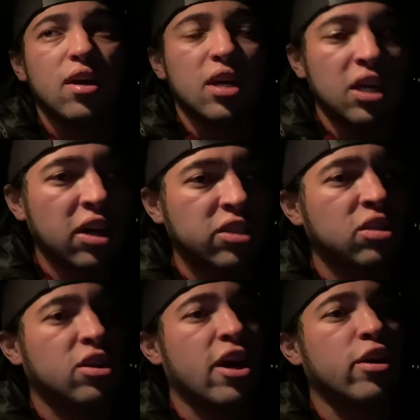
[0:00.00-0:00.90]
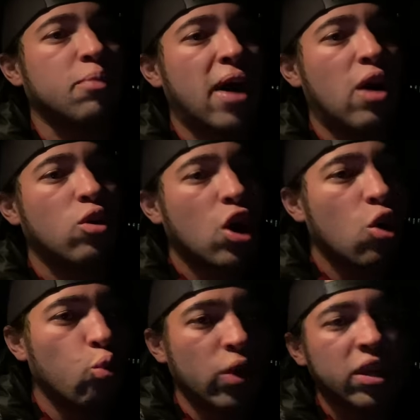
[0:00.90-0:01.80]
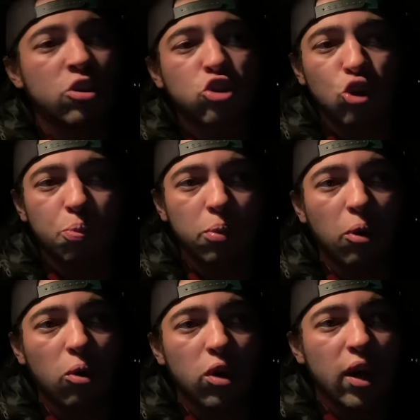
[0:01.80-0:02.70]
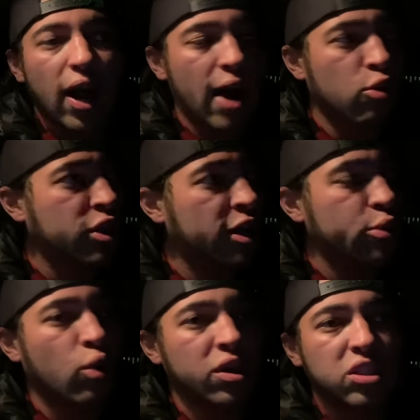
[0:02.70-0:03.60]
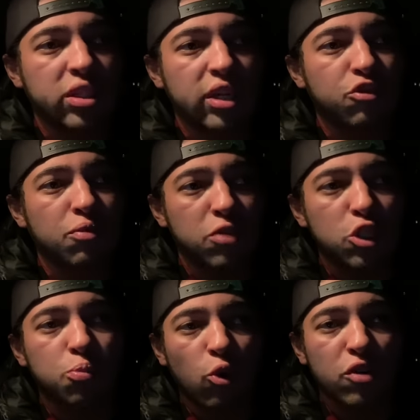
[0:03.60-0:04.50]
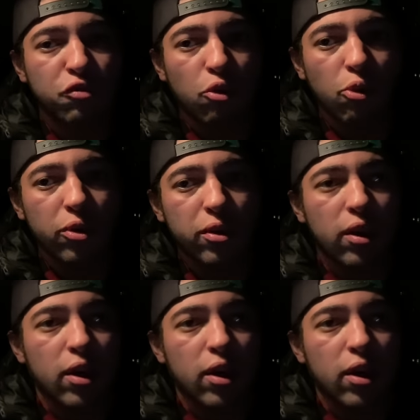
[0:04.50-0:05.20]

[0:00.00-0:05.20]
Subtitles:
He doesn't care about winning a Super Bowl. I don't care what he says from this point forward.